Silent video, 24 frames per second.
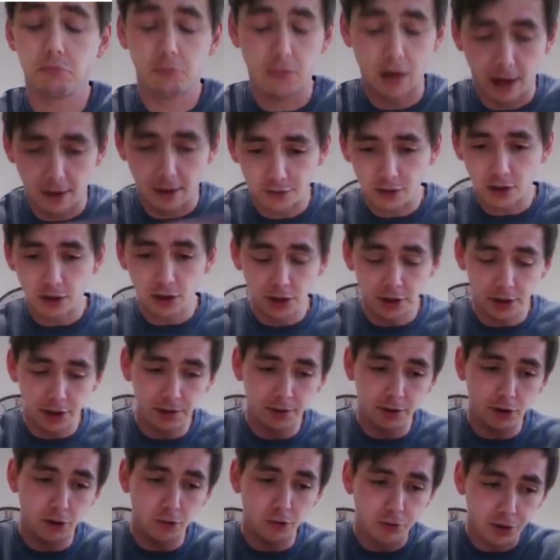have to learn
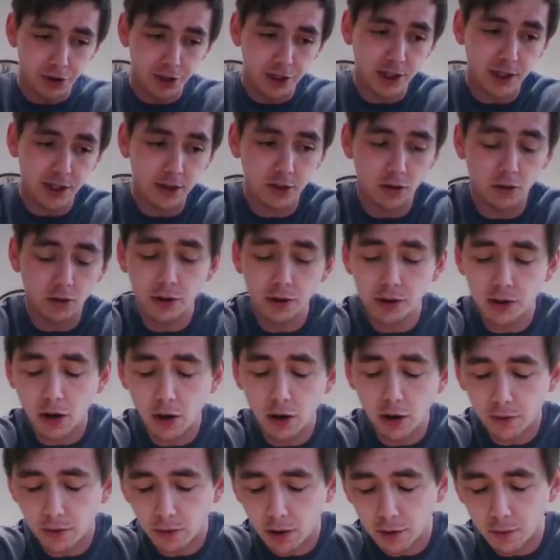in numeracy as well
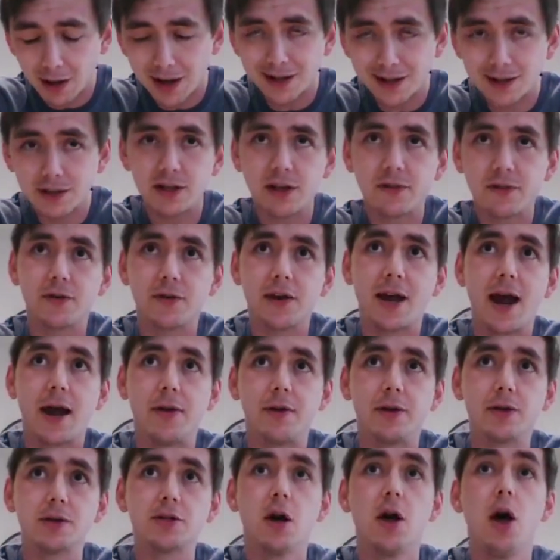as different
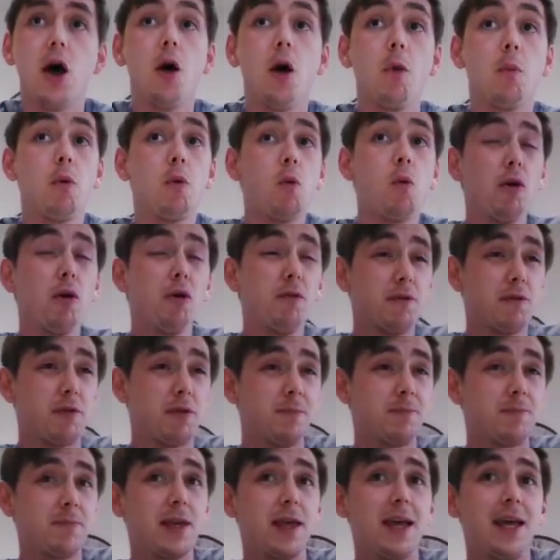areas. But one of
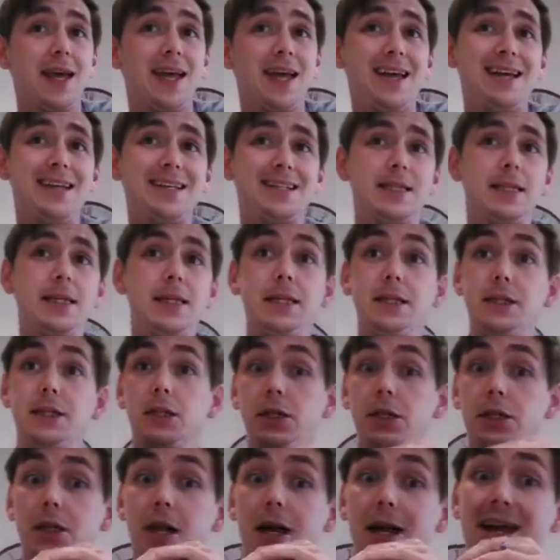them is they need to
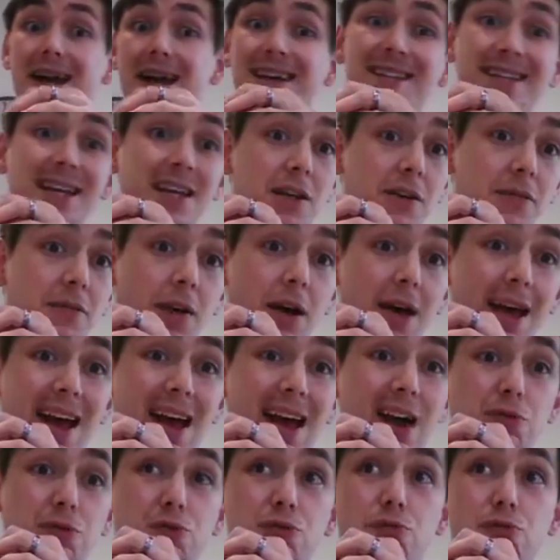learn and identify
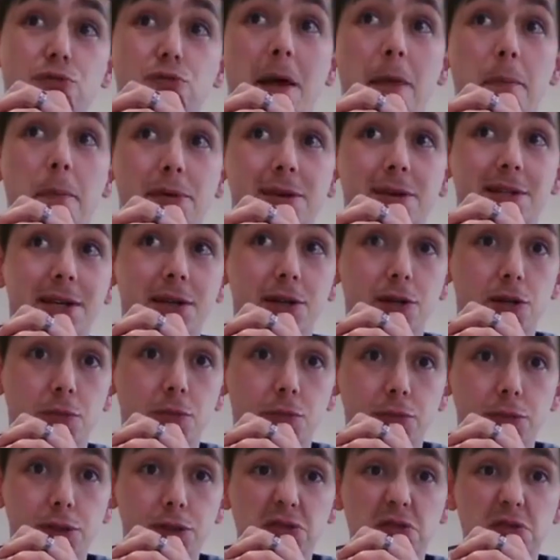how to represent
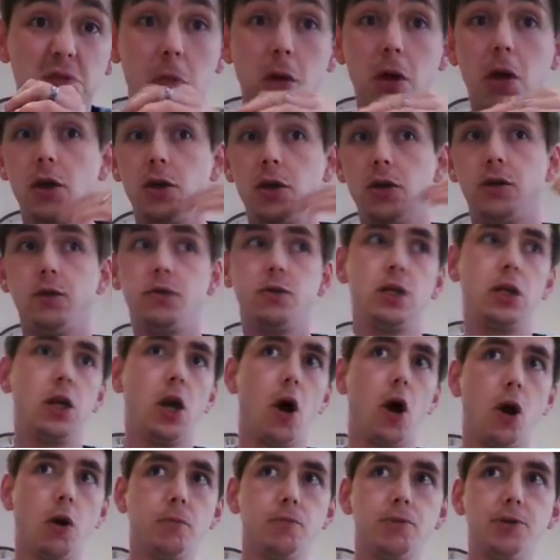numbers using
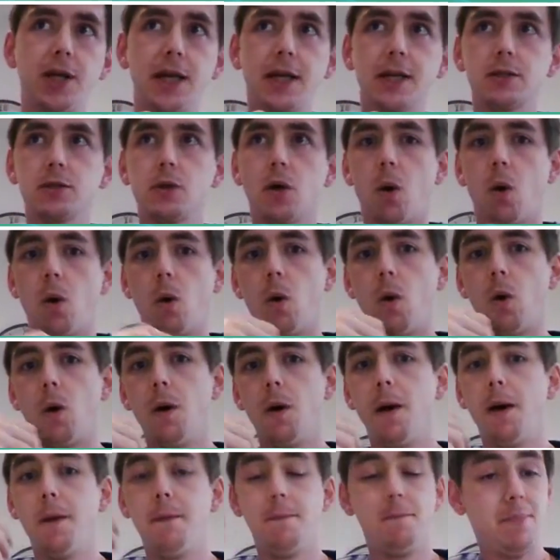objects
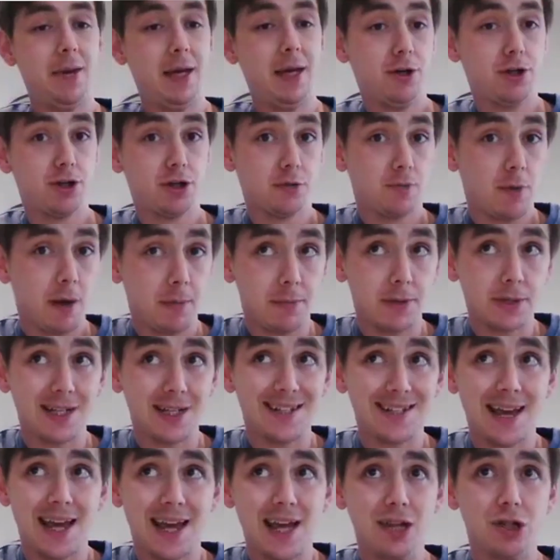or picture
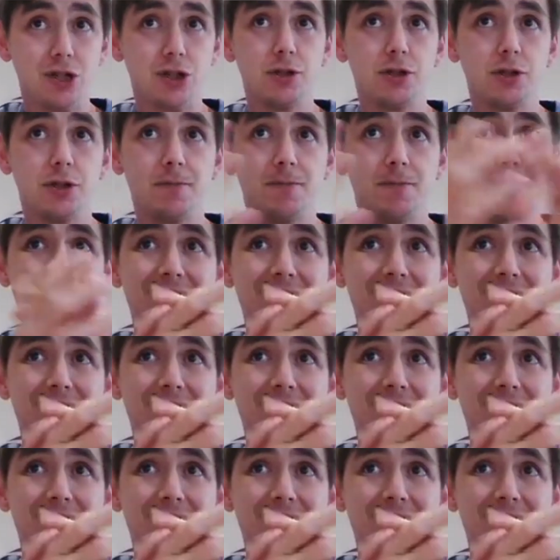representations,